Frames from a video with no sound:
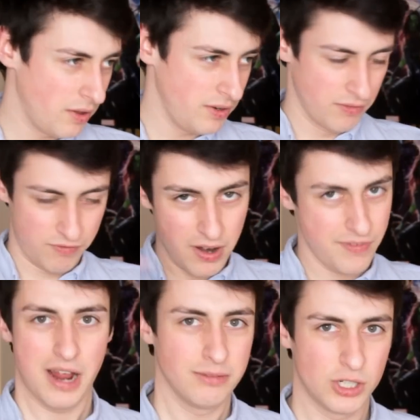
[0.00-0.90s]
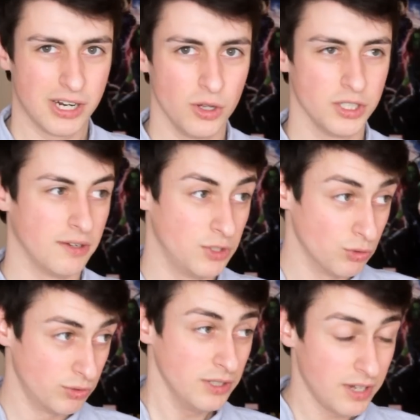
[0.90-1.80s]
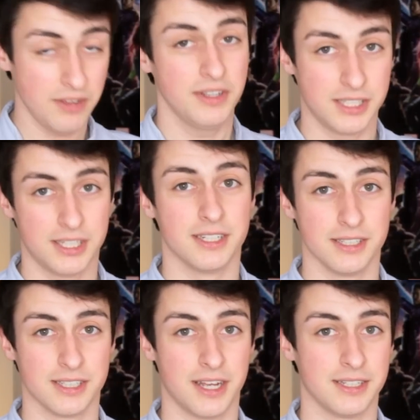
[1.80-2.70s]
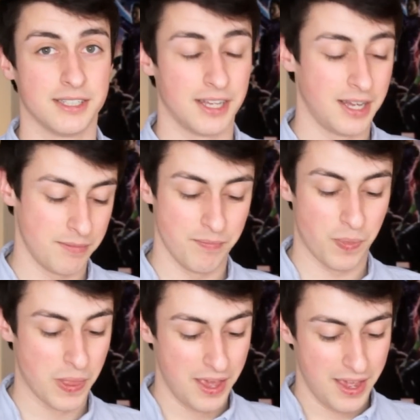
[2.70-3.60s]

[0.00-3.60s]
you know, very, very abstract concept, to real-life concerns, and